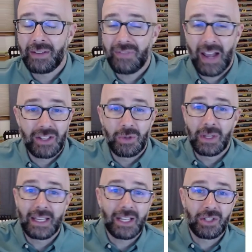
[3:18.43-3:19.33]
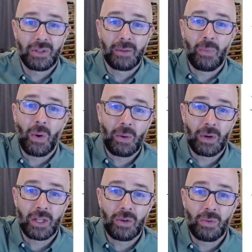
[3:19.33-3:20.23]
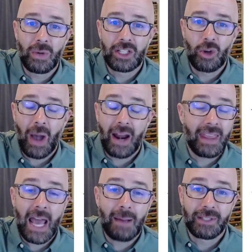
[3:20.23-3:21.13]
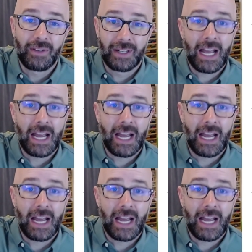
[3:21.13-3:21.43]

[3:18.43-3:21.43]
In fact, you could get to the point where you go out of the atmosphere,